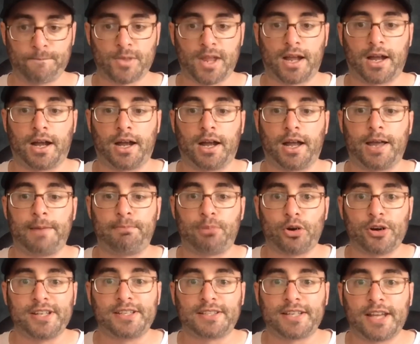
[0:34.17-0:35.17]
And
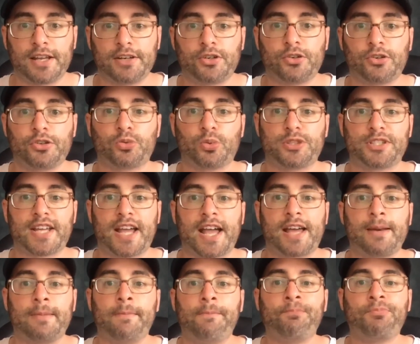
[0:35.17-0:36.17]
Bernie Sanders was
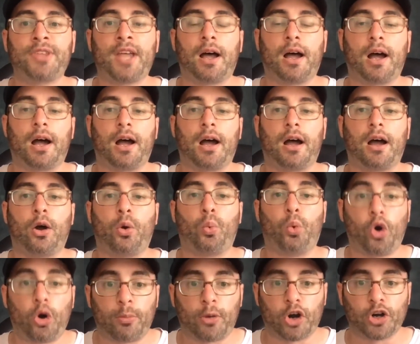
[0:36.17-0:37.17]
at
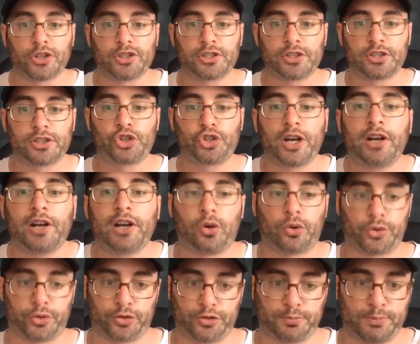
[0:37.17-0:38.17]
Walmart's
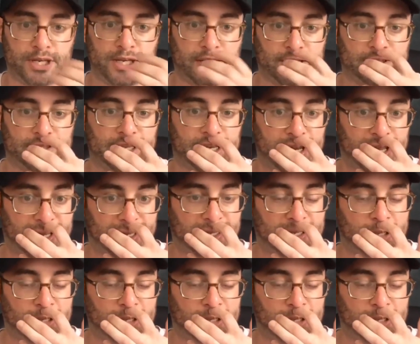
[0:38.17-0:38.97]
shareholders meeting today,